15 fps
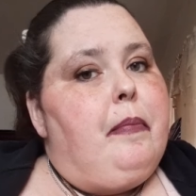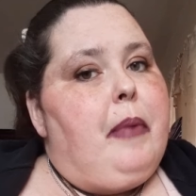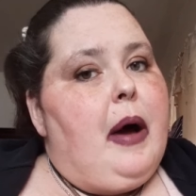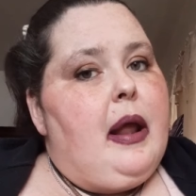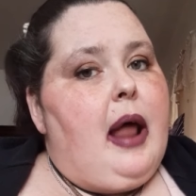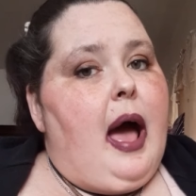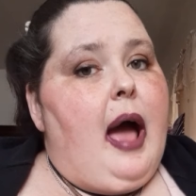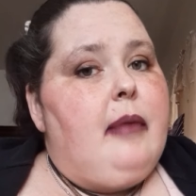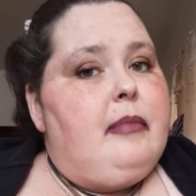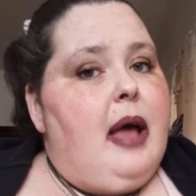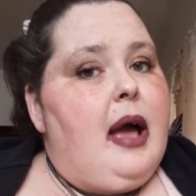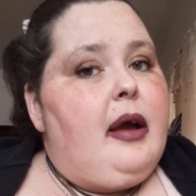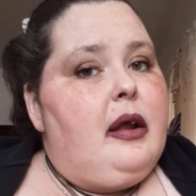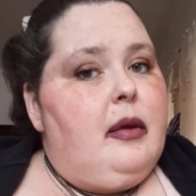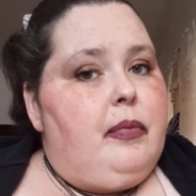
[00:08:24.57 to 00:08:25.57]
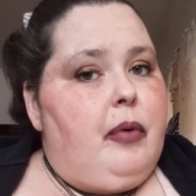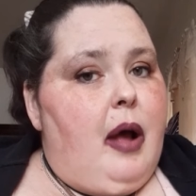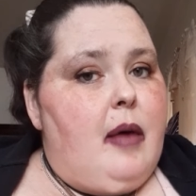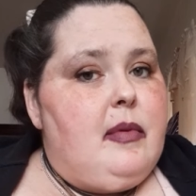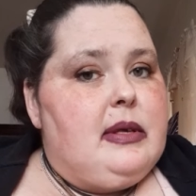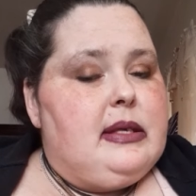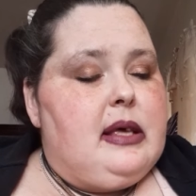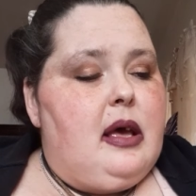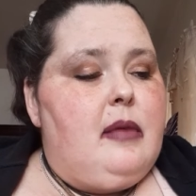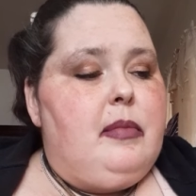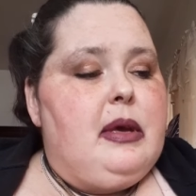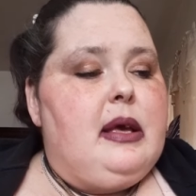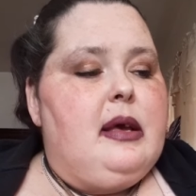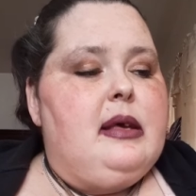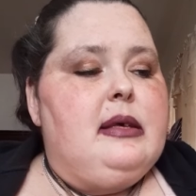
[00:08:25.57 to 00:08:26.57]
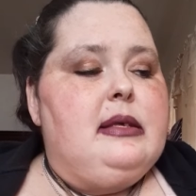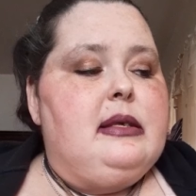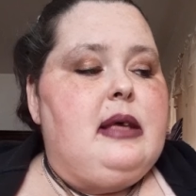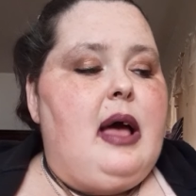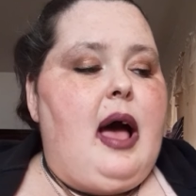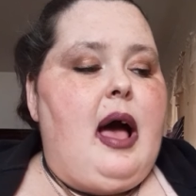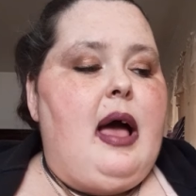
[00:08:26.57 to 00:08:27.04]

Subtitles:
But I'm not going to promise it because